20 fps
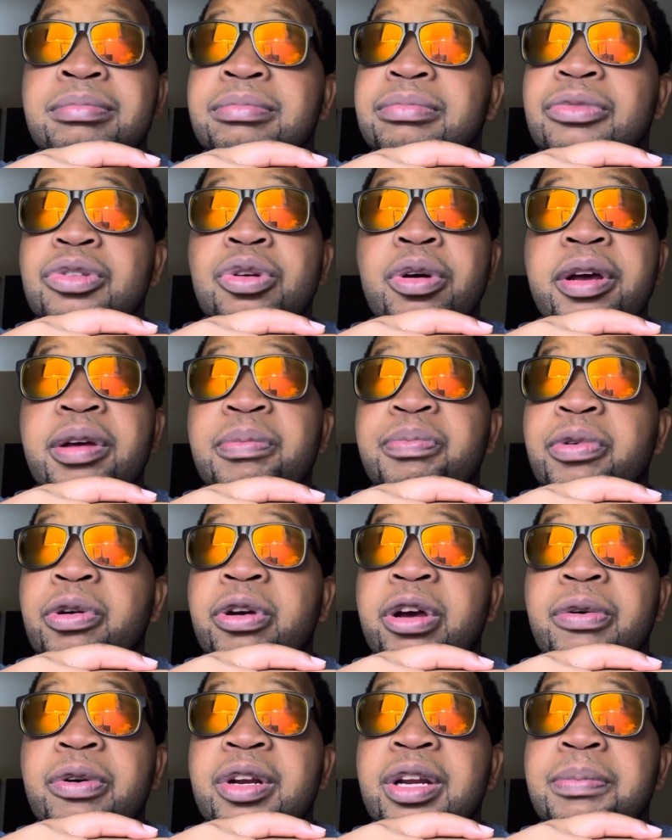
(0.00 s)
no
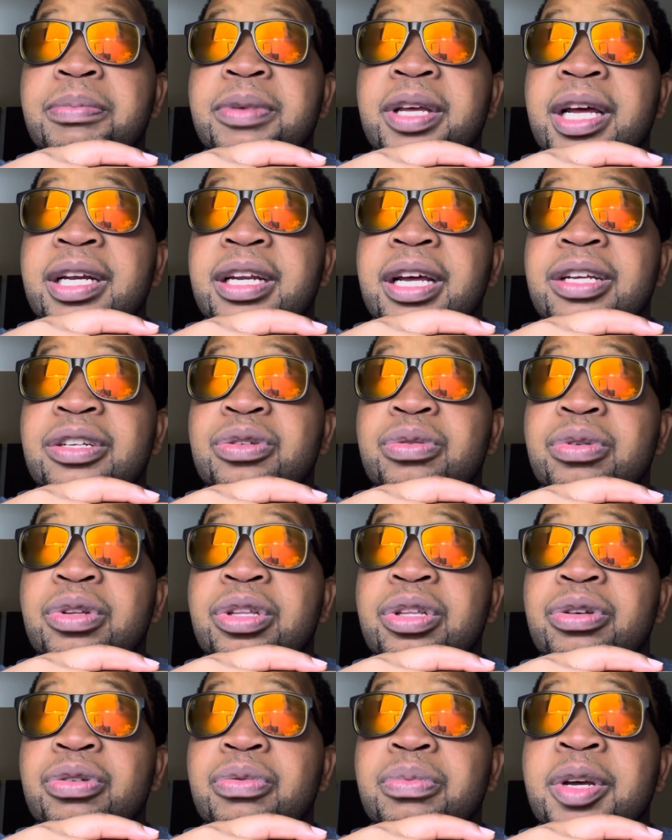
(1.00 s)
employer wanna be attached with
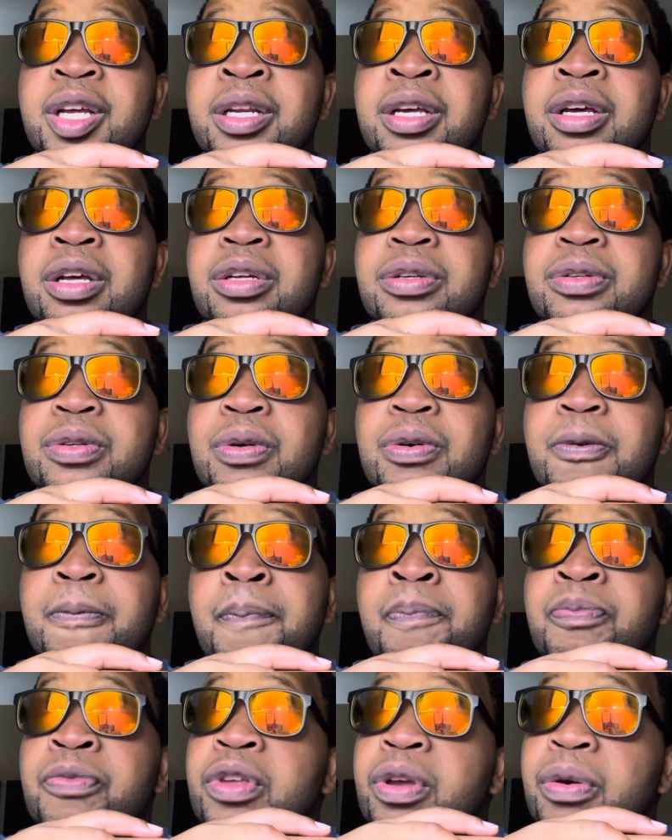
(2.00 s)
you, man. So
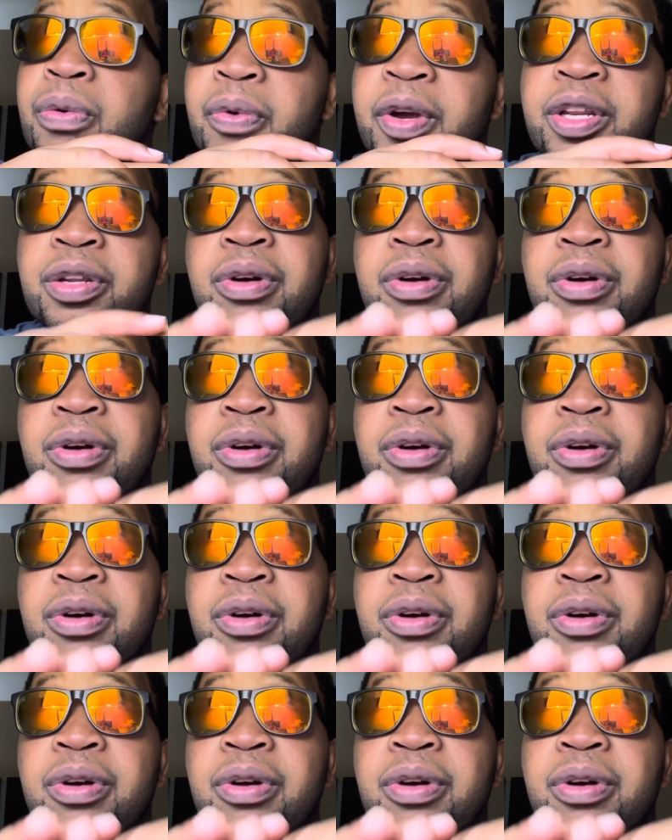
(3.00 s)
when you